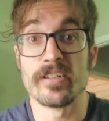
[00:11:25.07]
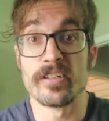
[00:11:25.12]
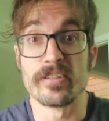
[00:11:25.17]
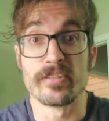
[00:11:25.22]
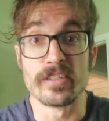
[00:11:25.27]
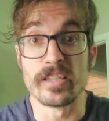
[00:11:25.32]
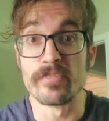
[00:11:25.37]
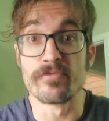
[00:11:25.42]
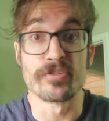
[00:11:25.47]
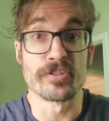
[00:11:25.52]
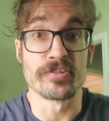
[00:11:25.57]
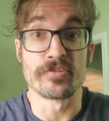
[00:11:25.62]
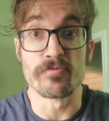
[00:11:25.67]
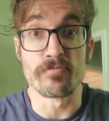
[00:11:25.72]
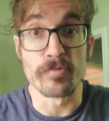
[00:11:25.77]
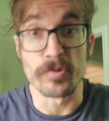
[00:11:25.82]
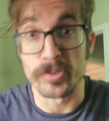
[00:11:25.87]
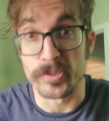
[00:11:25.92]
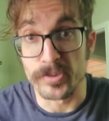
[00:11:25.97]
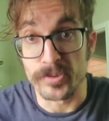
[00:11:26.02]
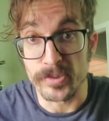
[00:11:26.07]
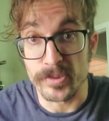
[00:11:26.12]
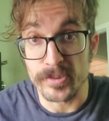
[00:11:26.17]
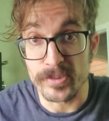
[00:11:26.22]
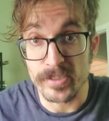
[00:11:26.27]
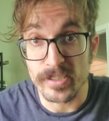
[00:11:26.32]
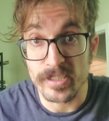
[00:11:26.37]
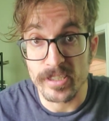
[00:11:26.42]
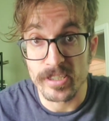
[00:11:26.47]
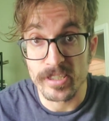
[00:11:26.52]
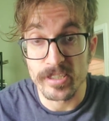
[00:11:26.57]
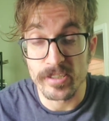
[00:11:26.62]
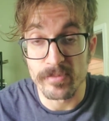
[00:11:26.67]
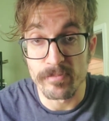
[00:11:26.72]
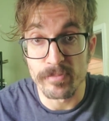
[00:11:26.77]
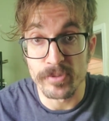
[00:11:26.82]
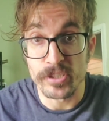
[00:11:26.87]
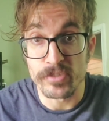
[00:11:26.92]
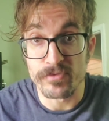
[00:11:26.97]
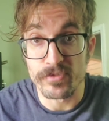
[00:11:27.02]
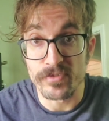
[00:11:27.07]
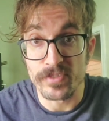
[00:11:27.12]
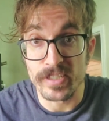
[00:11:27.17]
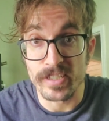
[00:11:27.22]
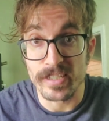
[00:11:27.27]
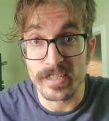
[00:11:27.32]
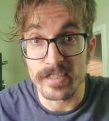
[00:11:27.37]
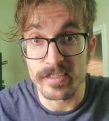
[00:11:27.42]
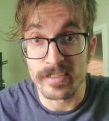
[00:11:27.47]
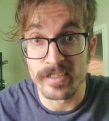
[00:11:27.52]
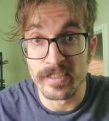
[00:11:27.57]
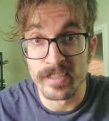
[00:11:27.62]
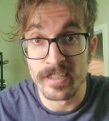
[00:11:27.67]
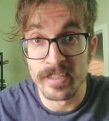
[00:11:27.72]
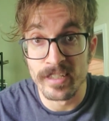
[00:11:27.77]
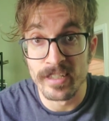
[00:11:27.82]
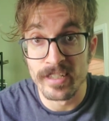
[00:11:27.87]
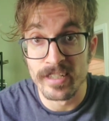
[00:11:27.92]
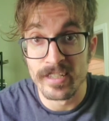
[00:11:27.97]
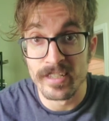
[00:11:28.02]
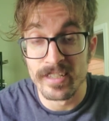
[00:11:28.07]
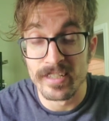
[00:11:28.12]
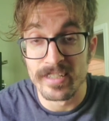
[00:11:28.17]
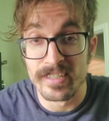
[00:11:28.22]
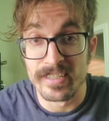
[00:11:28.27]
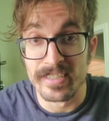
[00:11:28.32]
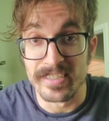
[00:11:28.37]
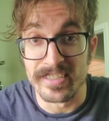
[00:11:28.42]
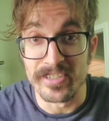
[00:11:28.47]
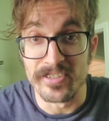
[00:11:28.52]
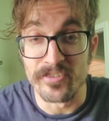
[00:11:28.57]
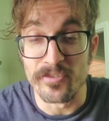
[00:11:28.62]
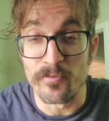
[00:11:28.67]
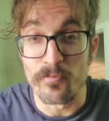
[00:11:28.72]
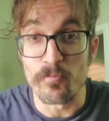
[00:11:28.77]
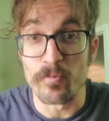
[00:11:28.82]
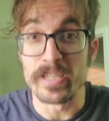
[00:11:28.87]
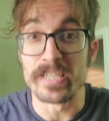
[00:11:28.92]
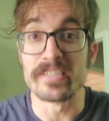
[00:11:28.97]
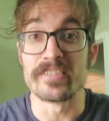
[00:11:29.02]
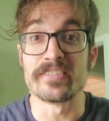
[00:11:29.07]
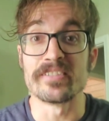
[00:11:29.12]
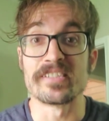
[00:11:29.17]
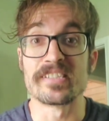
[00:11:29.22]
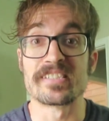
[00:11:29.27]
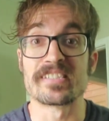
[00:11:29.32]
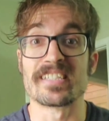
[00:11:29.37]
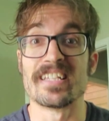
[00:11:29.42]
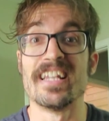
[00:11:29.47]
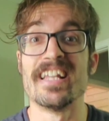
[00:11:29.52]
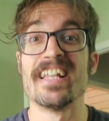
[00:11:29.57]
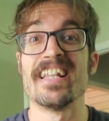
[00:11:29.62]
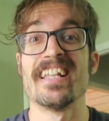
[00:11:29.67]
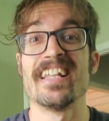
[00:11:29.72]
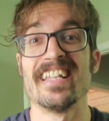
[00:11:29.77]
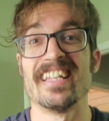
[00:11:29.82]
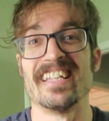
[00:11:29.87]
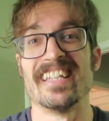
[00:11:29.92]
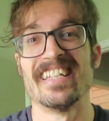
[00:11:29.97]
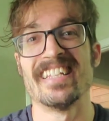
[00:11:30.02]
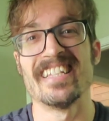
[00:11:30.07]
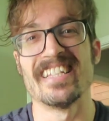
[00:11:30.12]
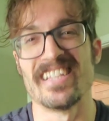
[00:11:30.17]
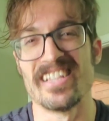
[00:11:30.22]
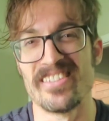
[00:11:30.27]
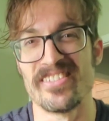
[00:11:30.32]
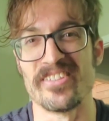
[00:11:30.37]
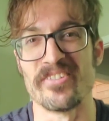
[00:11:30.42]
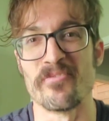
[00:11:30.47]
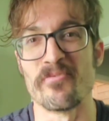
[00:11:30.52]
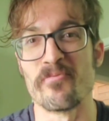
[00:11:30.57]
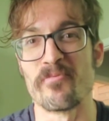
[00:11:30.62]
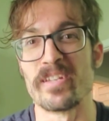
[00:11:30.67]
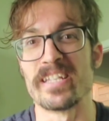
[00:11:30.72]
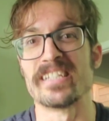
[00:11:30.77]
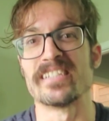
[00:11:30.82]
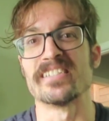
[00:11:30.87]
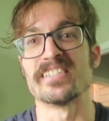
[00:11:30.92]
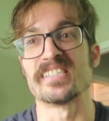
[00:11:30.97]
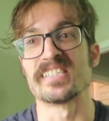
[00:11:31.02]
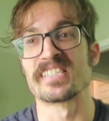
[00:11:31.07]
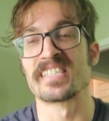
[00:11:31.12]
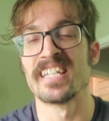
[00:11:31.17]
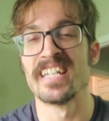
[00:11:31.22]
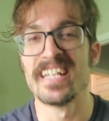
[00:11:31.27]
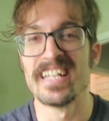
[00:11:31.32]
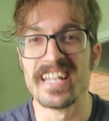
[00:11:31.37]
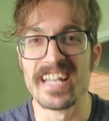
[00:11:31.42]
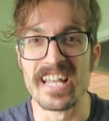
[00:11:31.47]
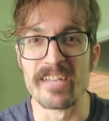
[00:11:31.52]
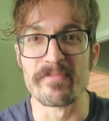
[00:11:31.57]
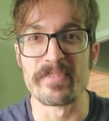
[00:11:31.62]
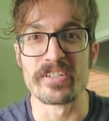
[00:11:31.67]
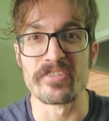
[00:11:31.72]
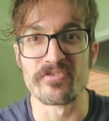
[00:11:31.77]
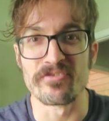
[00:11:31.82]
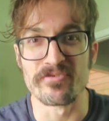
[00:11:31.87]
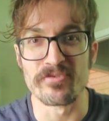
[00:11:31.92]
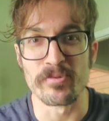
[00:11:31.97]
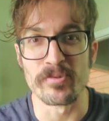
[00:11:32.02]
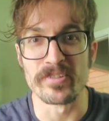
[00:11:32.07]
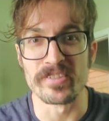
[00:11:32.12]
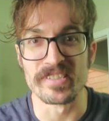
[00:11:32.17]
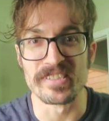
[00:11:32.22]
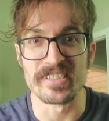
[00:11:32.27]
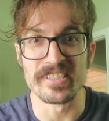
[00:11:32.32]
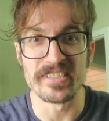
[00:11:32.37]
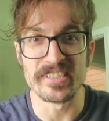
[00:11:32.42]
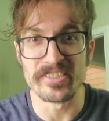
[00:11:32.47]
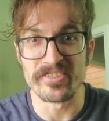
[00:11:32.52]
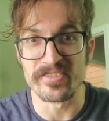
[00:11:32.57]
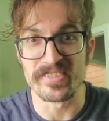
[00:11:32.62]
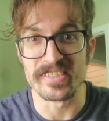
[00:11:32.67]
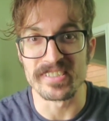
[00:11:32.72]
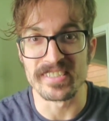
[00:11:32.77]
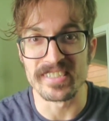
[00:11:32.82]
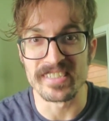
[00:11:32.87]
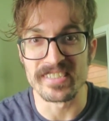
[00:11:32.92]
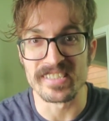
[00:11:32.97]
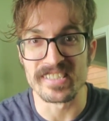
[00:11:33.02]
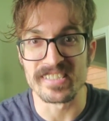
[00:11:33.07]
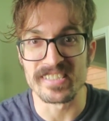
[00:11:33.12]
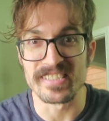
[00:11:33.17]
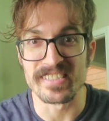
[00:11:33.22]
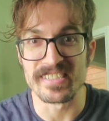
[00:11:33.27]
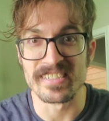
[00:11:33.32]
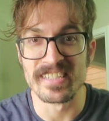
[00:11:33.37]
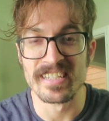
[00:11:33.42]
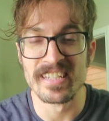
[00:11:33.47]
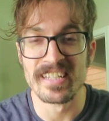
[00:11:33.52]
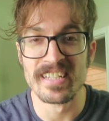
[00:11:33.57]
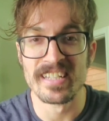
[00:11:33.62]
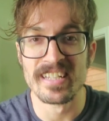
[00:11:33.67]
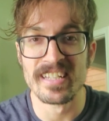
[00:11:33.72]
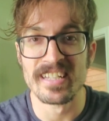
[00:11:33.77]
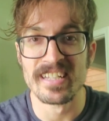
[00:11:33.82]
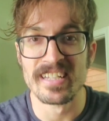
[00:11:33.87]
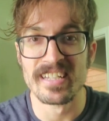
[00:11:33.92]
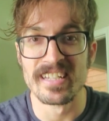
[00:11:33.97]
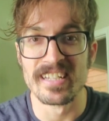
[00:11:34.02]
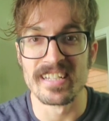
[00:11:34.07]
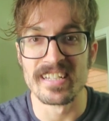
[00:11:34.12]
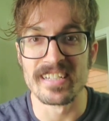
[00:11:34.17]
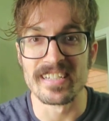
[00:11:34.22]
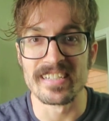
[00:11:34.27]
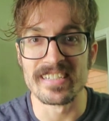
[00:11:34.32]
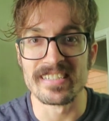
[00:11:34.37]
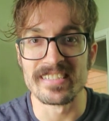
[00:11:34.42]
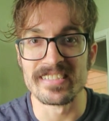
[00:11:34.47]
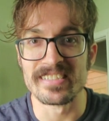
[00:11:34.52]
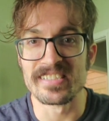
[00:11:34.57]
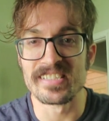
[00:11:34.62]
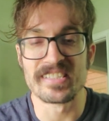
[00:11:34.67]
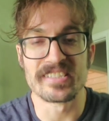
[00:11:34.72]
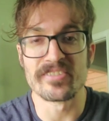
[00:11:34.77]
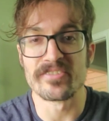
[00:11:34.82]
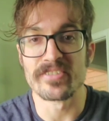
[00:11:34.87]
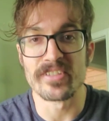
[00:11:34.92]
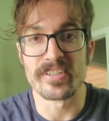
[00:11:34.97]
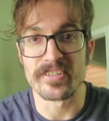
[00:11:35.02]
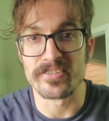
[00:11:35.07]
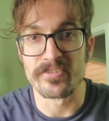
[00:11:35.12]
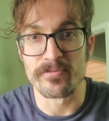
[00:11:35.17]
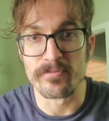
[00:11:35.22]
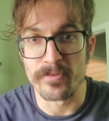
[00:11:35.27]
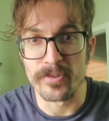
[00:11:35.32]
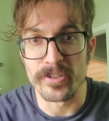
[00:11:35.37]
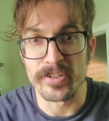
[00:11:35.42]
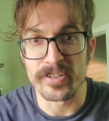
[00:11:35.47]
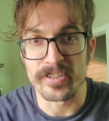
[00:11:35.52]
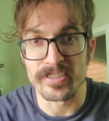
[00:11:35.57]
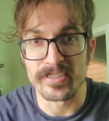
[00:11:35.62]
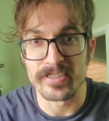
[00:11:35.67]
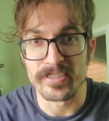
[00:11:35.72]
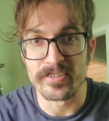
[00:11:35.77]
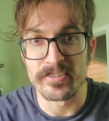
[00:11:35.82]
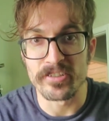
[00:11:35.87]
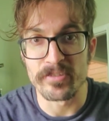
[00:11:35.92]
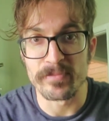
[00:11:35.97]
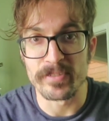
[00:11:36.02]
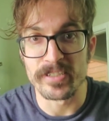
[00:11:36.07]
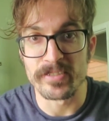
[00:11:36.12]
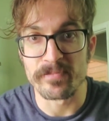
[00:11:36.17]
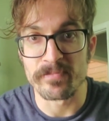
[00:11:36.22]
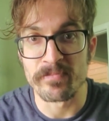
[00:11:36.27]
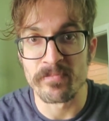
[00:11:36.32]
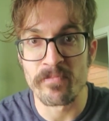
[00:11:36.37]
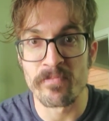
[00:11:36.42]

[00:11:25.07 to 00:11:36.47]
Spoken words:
liver in the world, but if you've got, the weakest, the weakest amount of force to use against it, it's still not going to work. You know what I mean?